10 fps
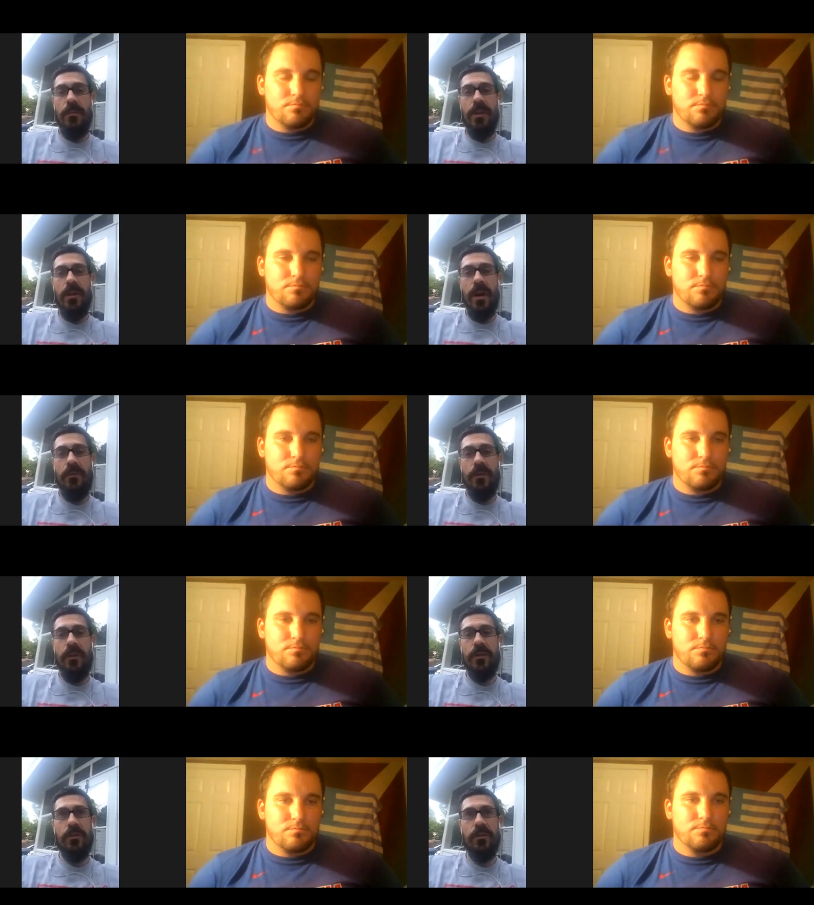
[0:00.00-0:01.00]
Speaker 1: and their
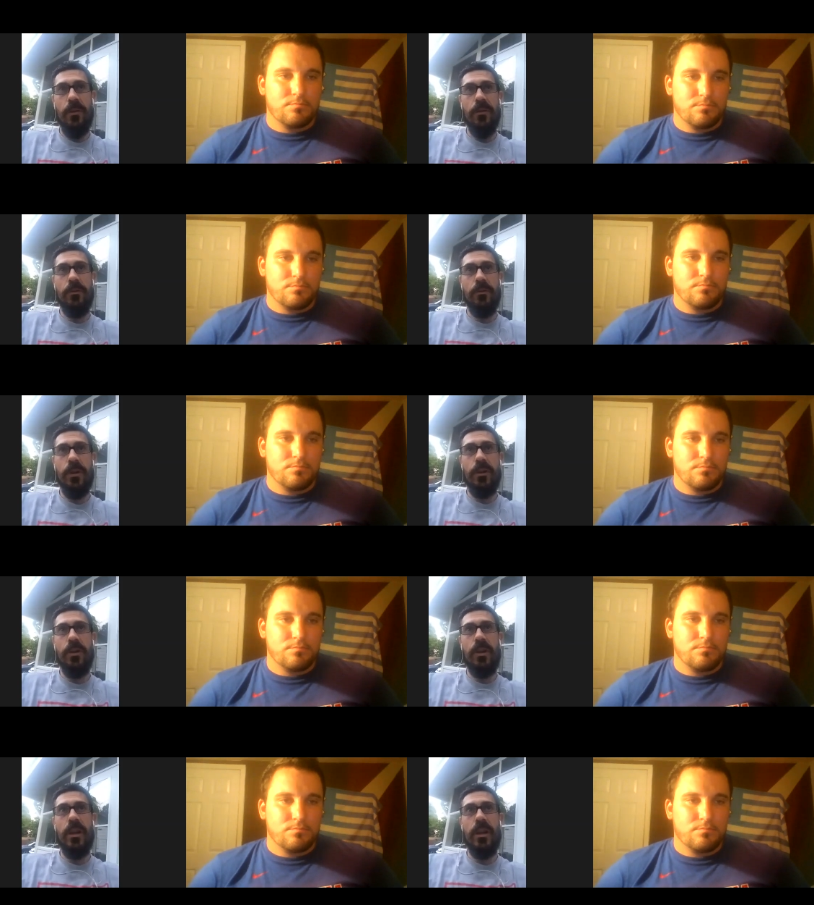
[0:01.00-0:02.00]
efforts. And so it was a really
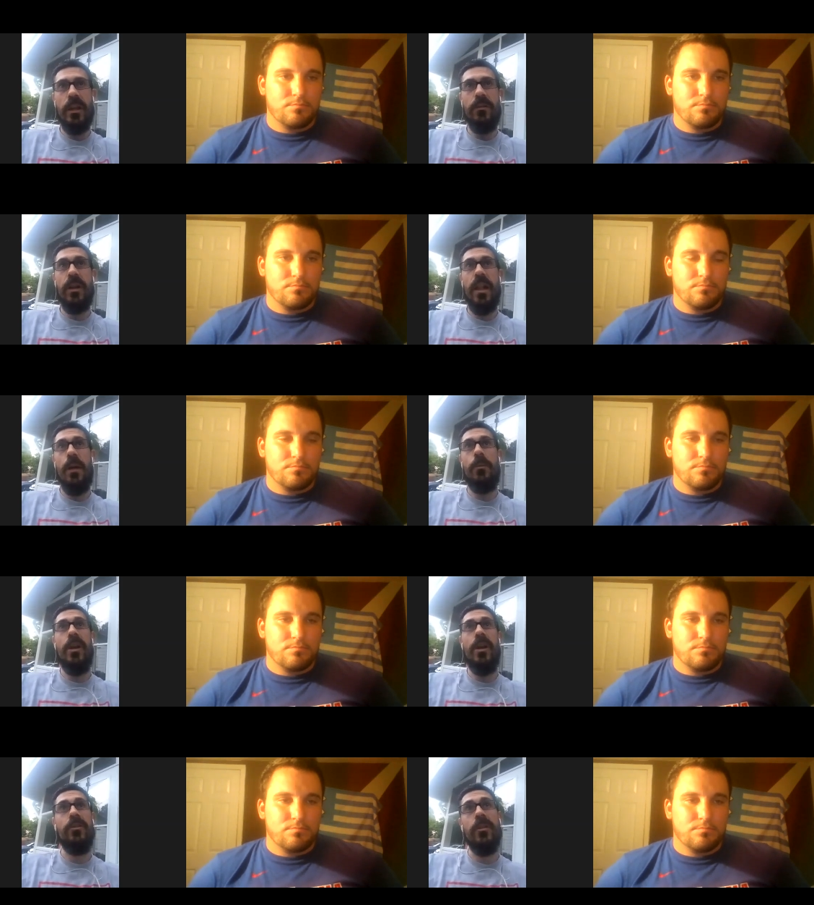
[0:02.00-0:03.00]
good collective
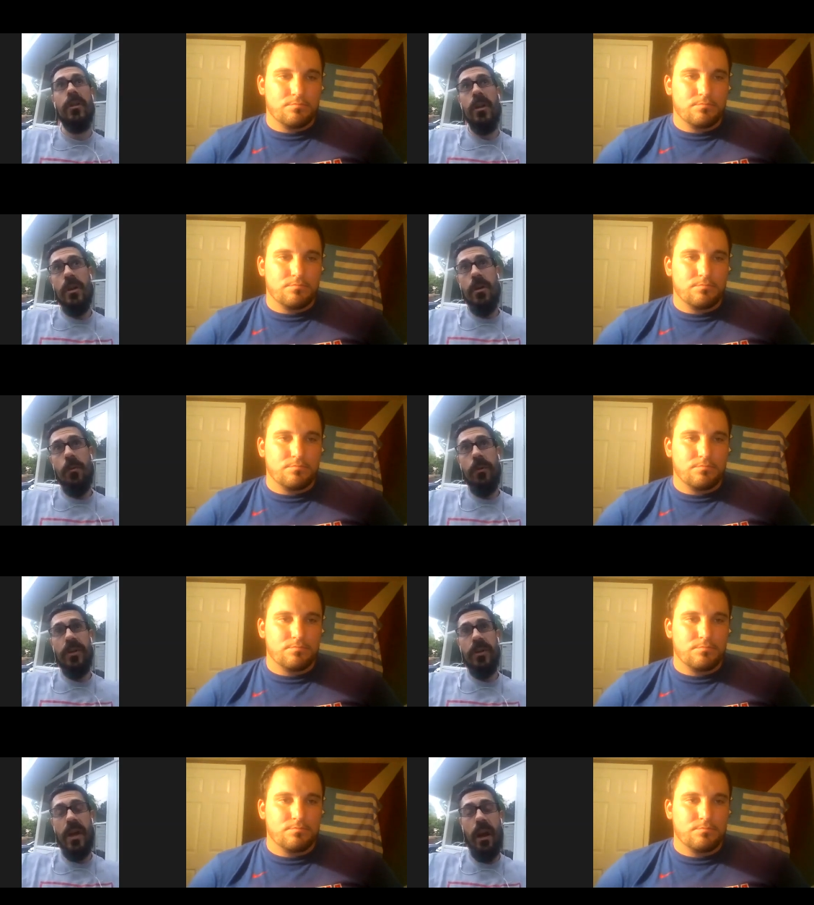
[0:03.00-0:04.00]
collaboration with the
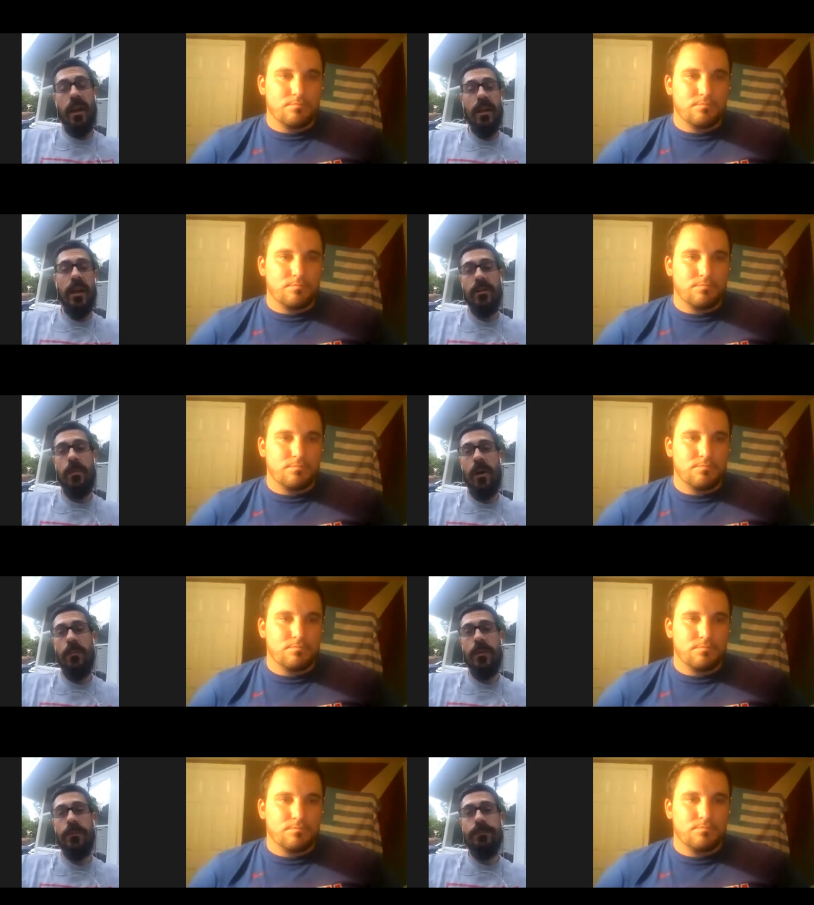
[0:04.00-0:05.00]
entire athletic
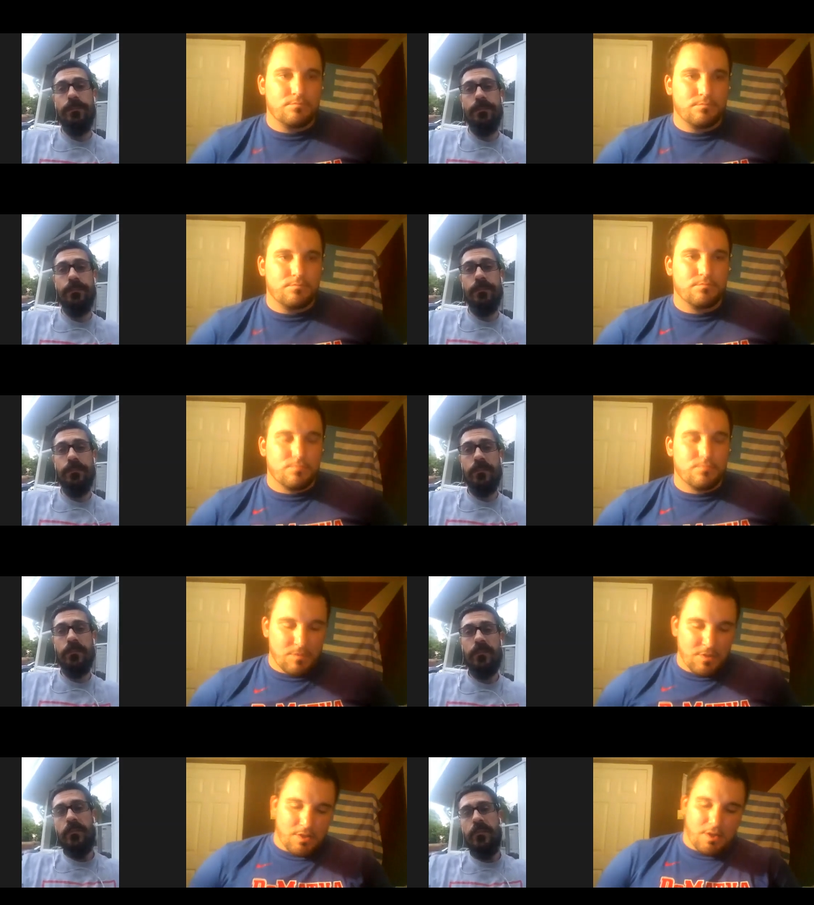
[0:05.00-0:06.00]
department.
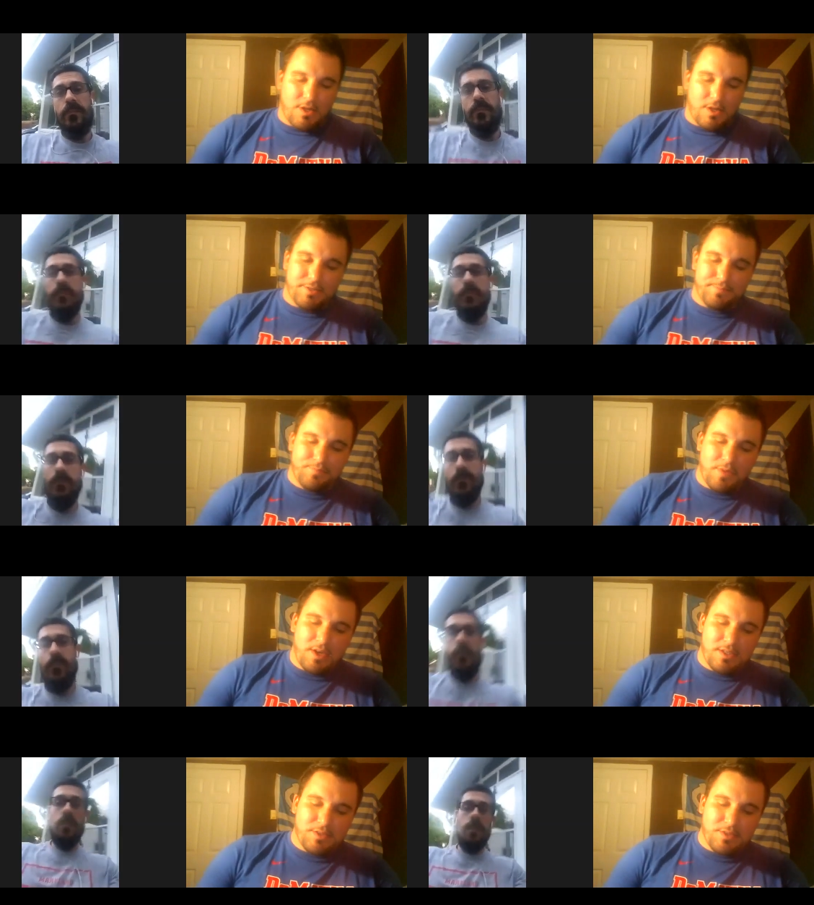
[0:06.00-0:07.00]
Speaker 2: Awesome.
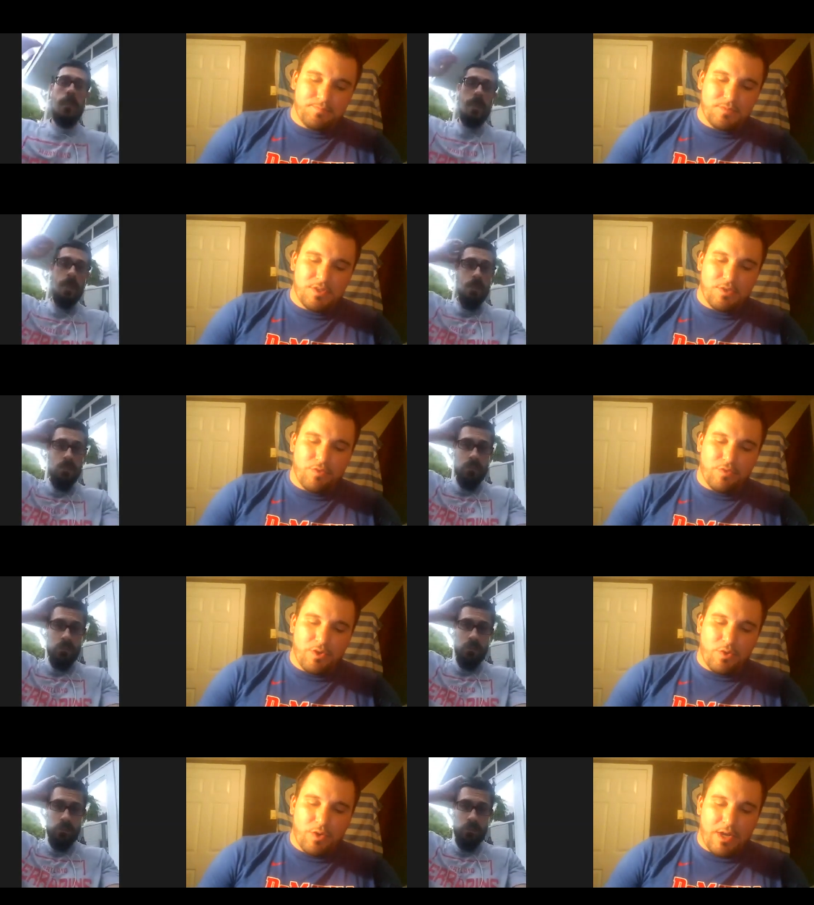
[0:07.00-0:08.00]
Awesome. So real
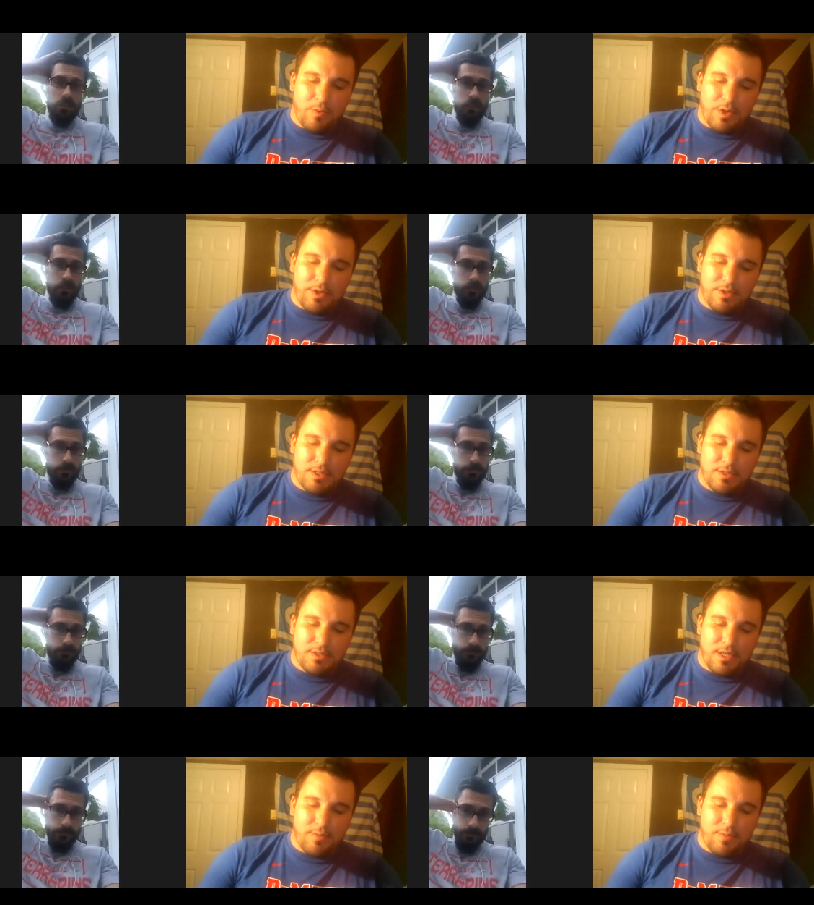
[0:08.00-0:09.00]
quick, I wanted to,
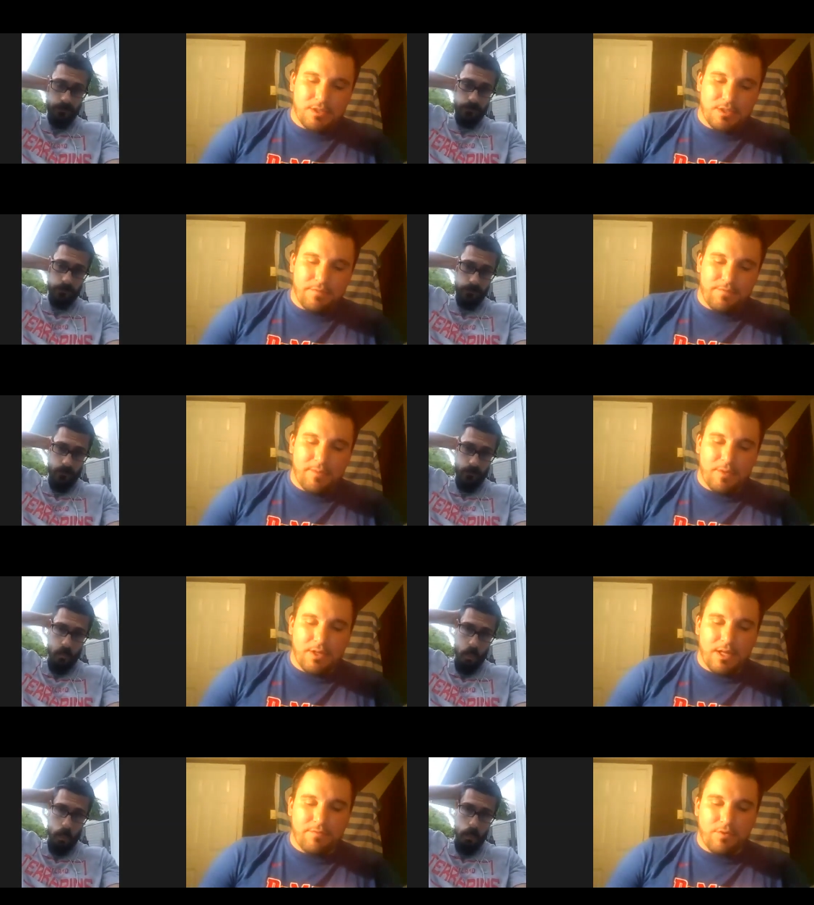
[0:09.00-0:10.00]
to come into family
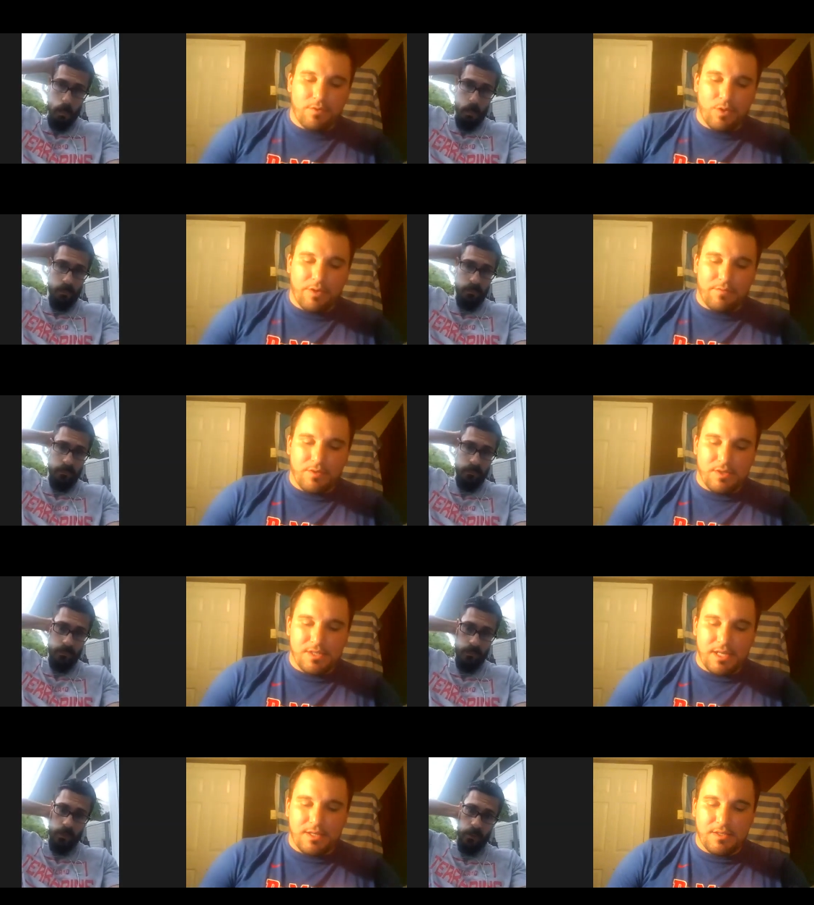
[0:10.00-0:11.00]
life real quick for a
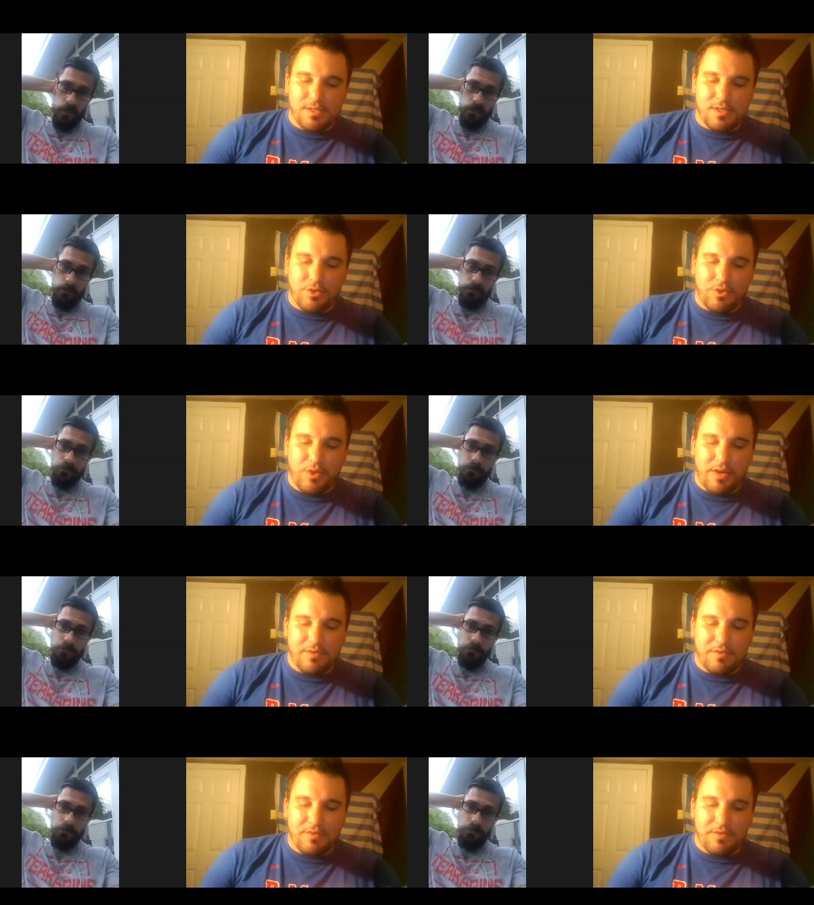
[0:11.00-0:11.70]
second. So you have a